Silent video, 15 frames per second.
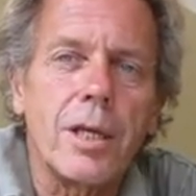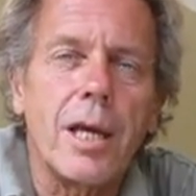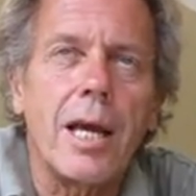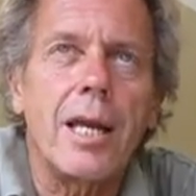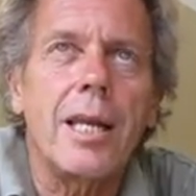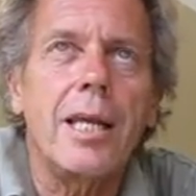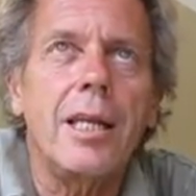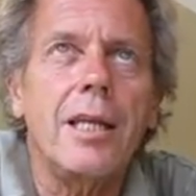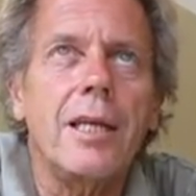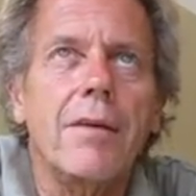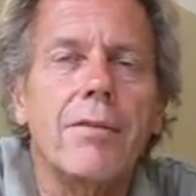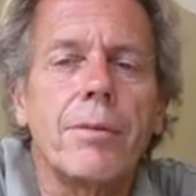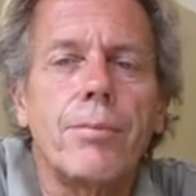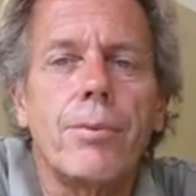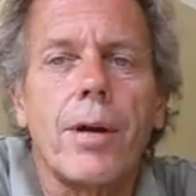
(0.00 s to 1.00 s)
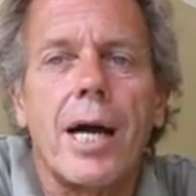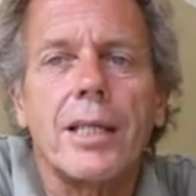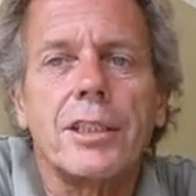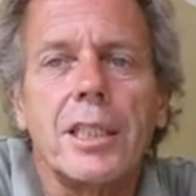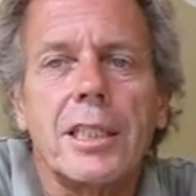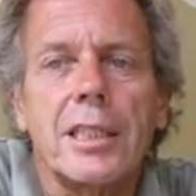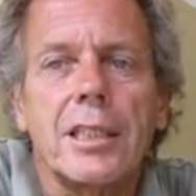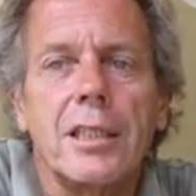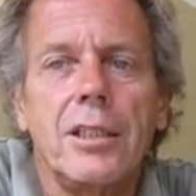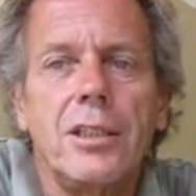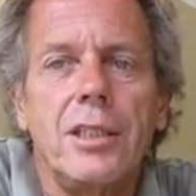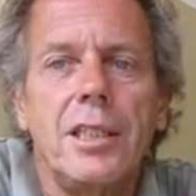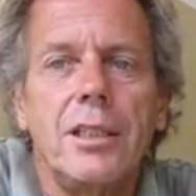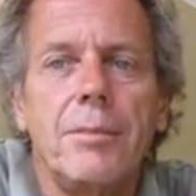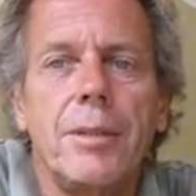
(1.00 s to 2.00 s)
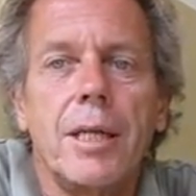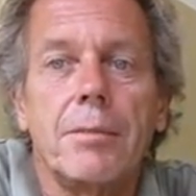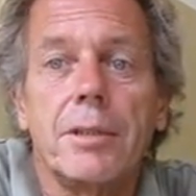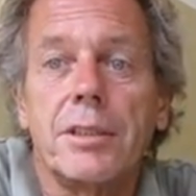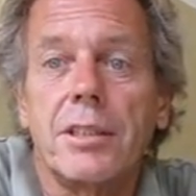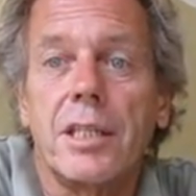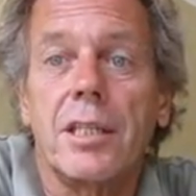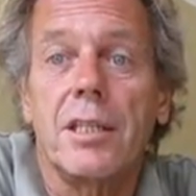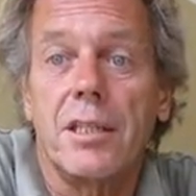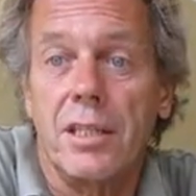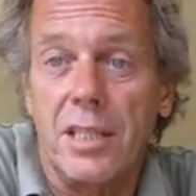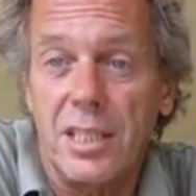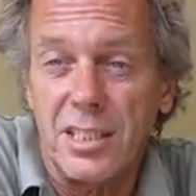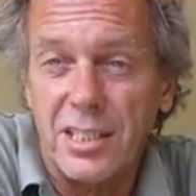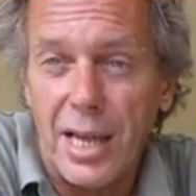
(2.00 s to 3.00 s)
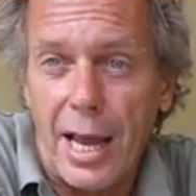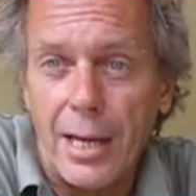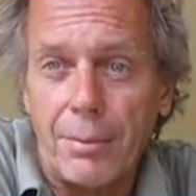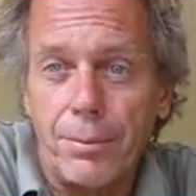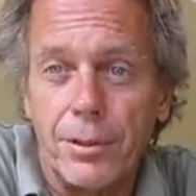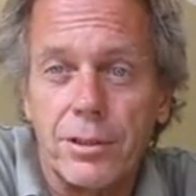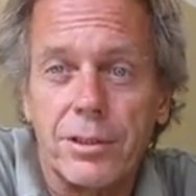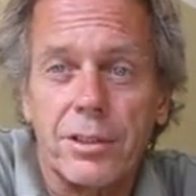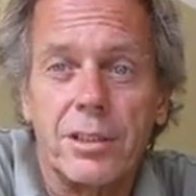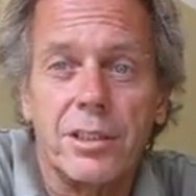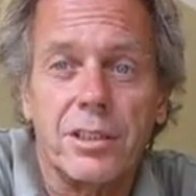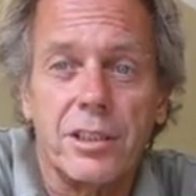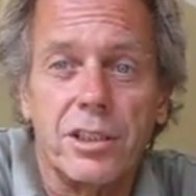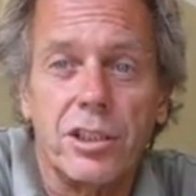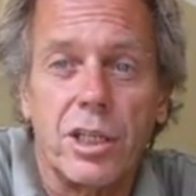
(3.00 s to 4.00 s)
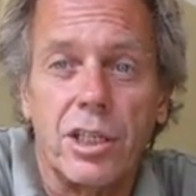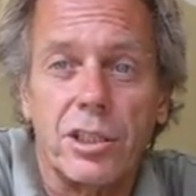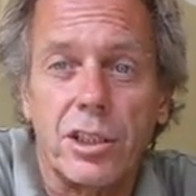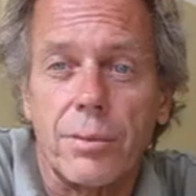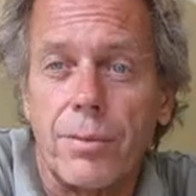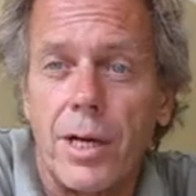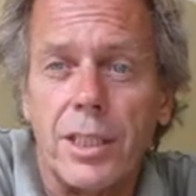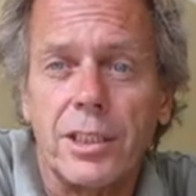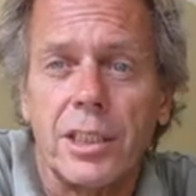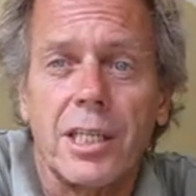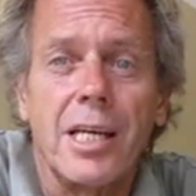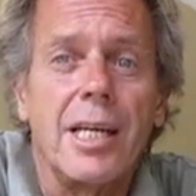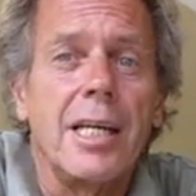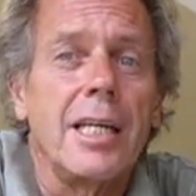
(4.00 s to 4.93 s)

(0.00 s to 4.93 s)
In any given project, you need to be able to say the exact person that's in charge of the project.